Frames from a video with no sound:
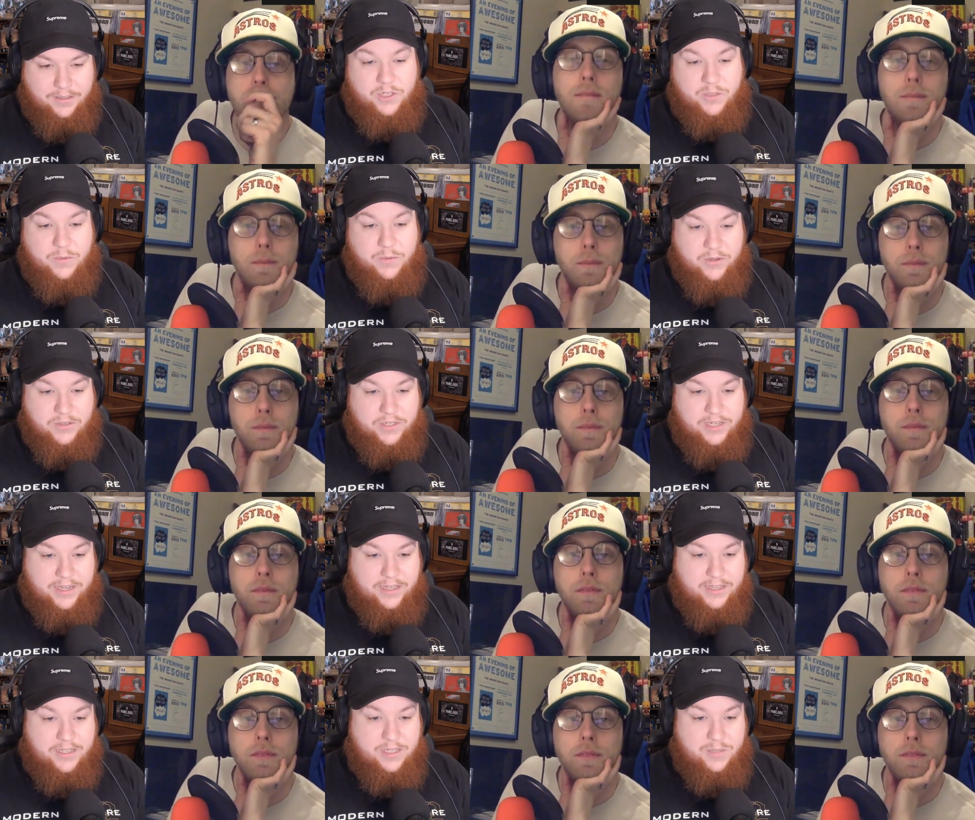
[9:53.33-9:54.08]
Speaker 1: we're supposed
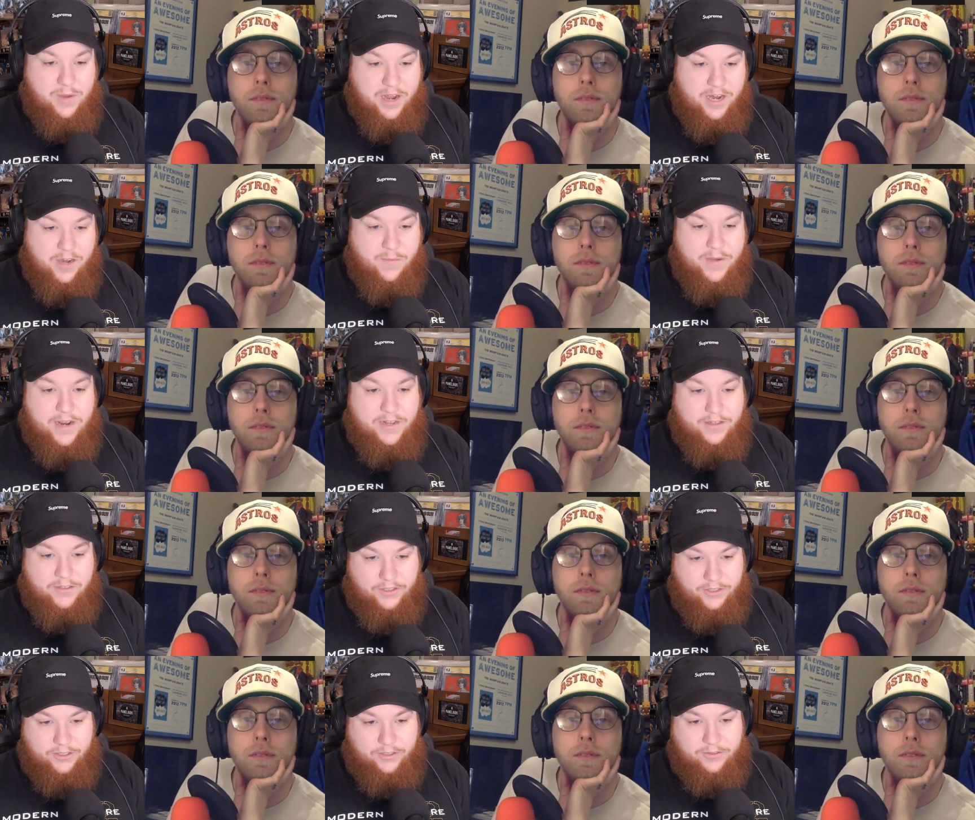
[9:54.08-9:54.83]
to get the Spider
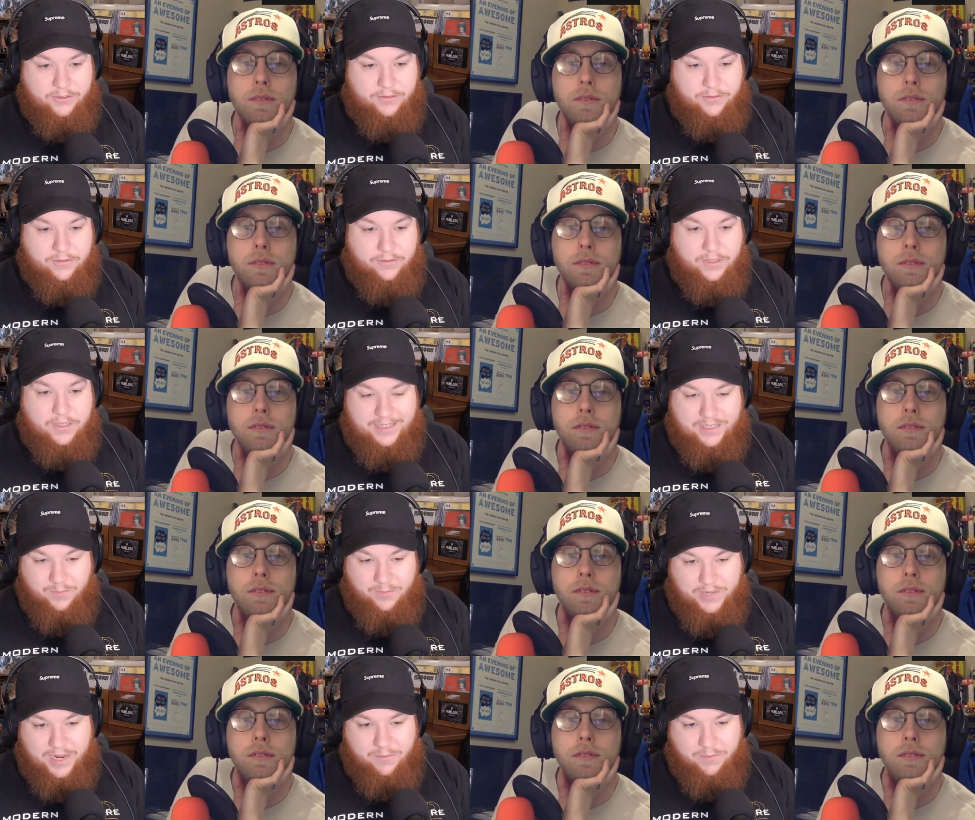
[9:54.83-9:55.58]
Man 2 in
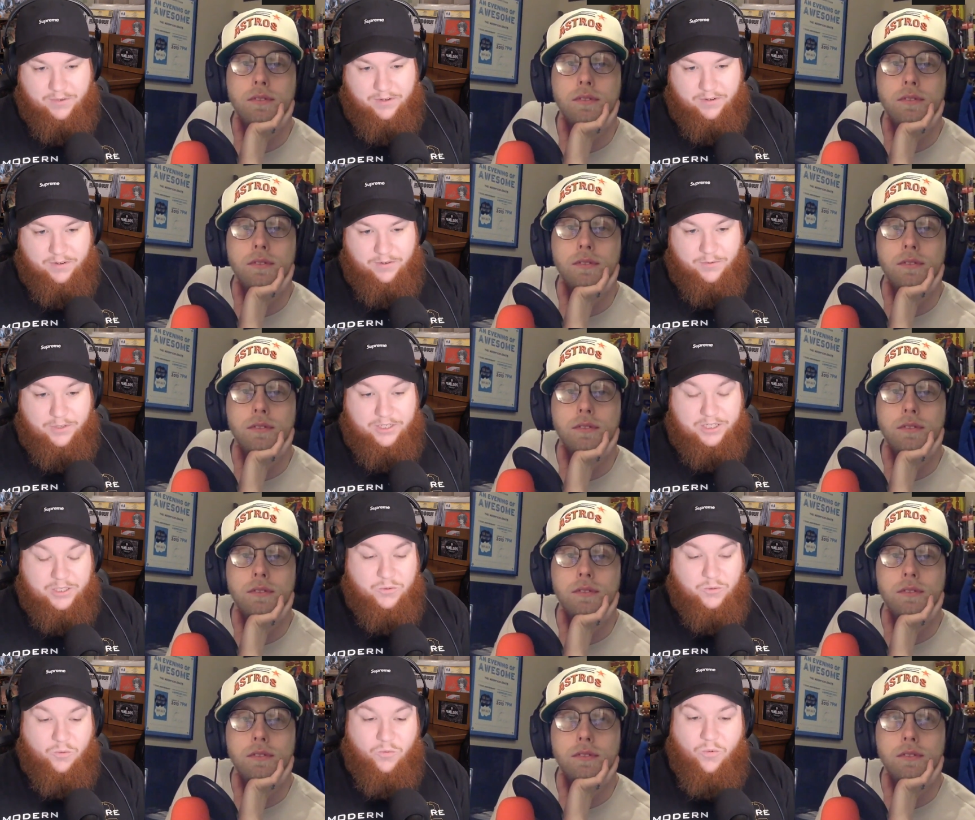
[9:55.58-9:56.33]
September,
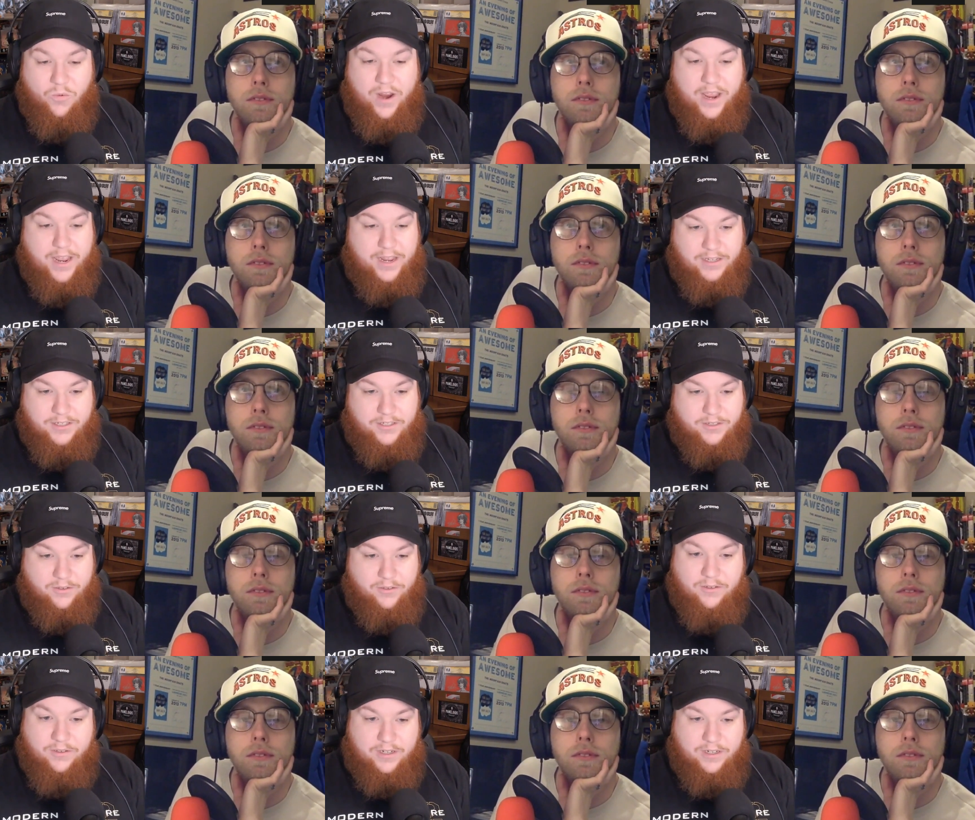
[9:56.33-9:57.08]
which is way
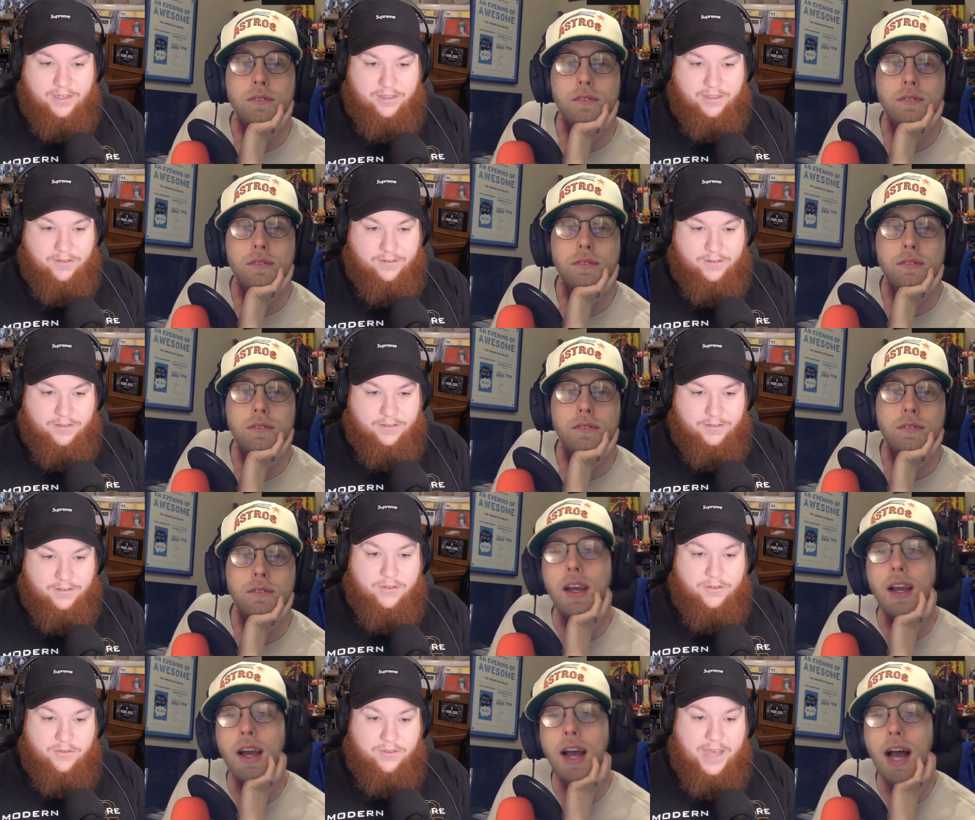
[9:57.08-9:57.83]
sooner than I
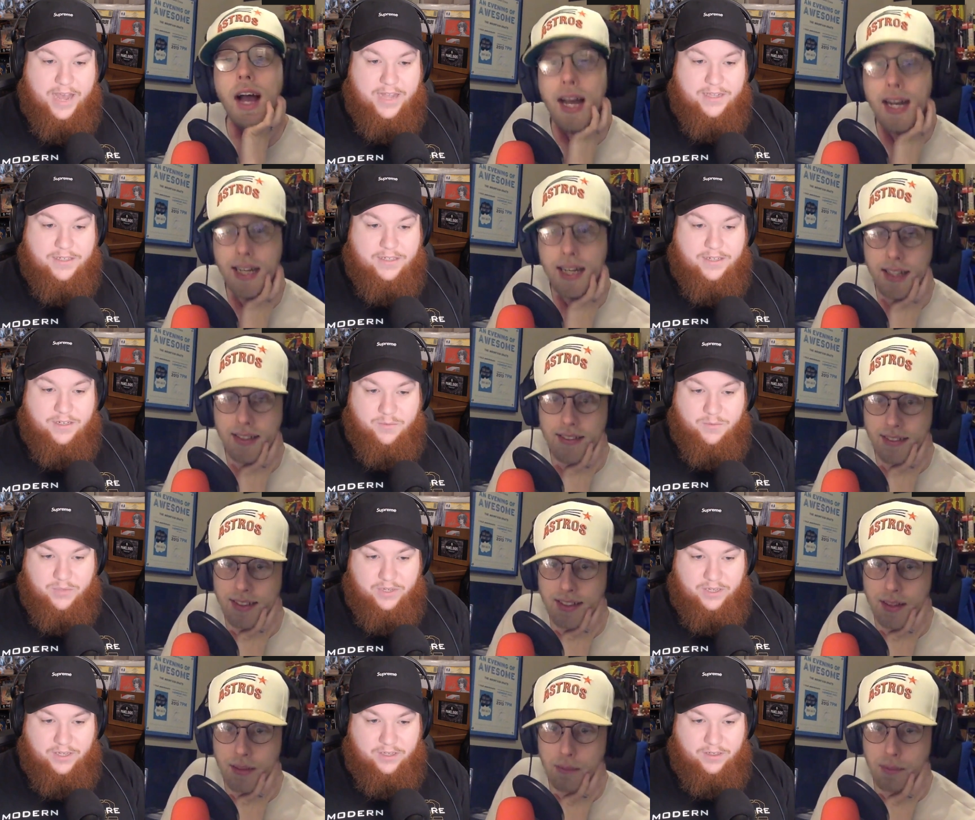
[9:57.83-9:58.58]
thought. So that's I need to
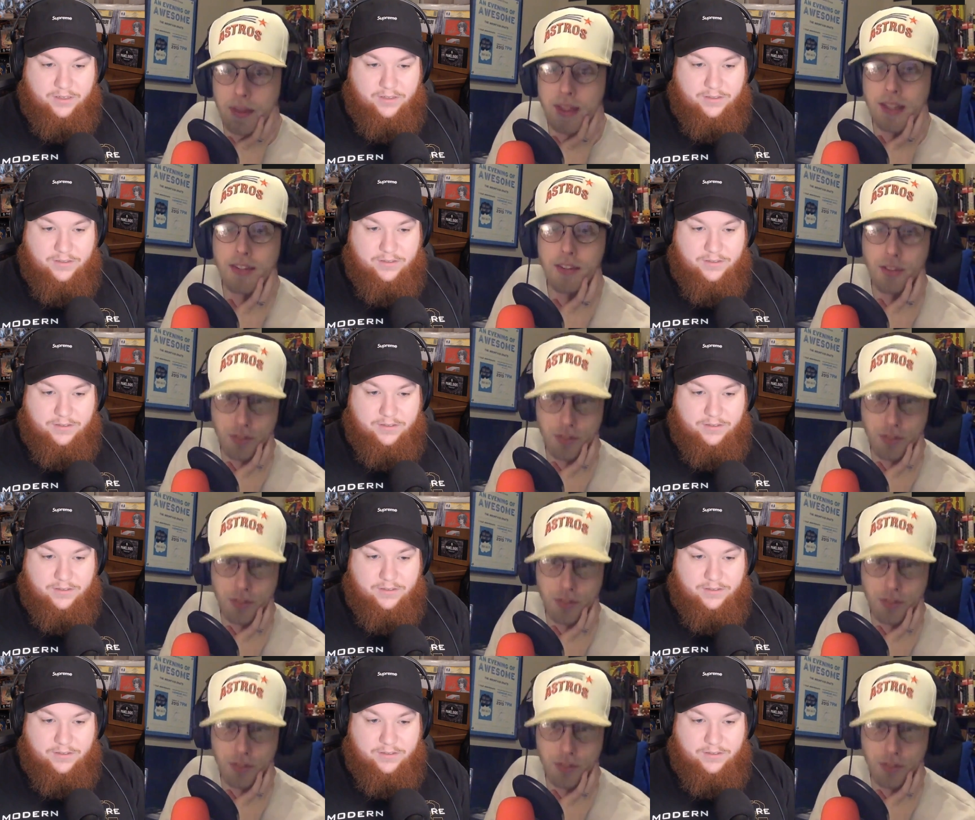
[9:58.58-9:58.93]
get be... a